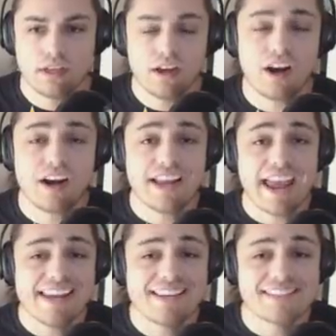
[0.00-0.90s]
Already
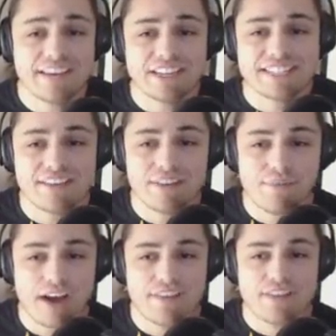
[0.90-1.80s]
87 and
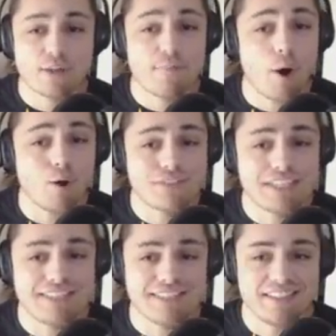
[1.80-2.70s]
75 as a
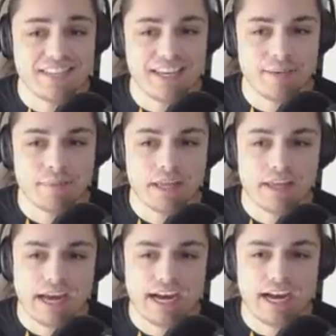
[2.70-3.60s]
postseason team.
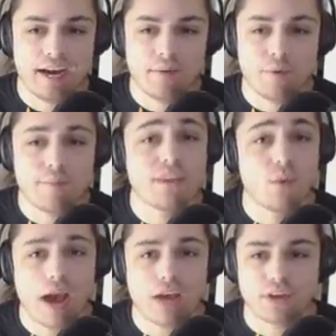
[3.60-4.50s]
Uh, we made the
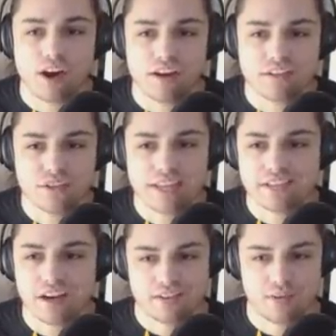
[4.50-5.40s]
wild card, so that's
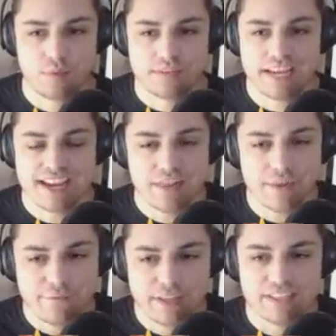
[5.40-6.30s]
awesome. We're taking on the
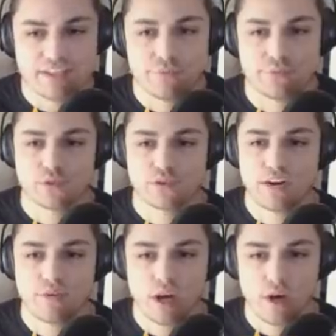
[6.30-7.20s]
Phillies in the first
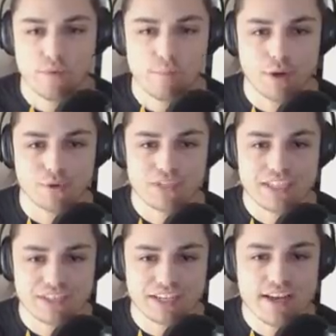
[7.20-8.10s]
round of the
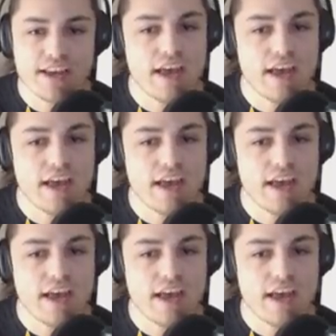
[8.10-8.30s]
postseason.